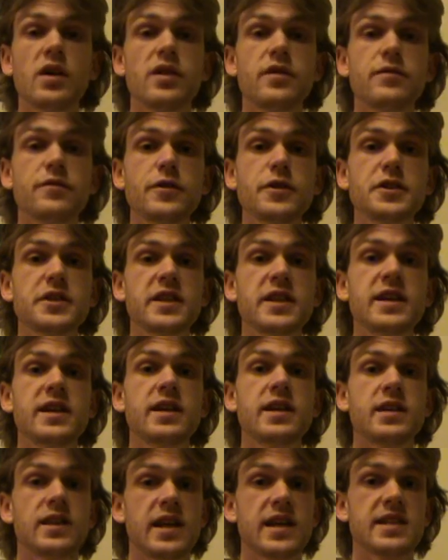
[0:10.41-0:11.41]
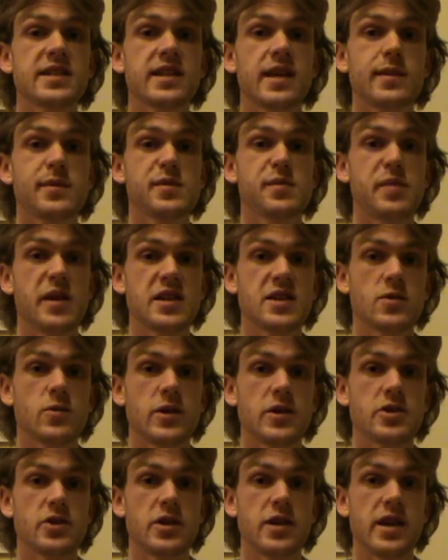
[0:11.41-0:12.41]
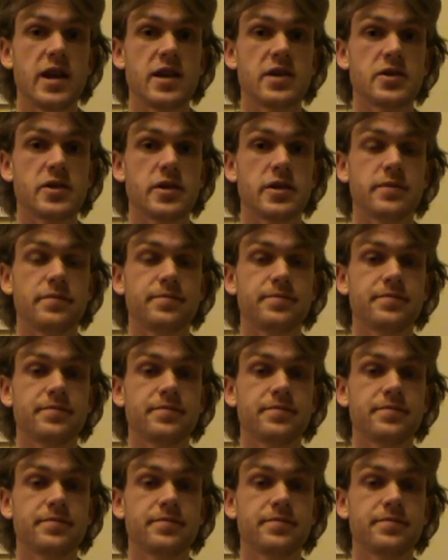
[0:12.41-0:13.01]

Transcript: Firstly, last time's best question and answer.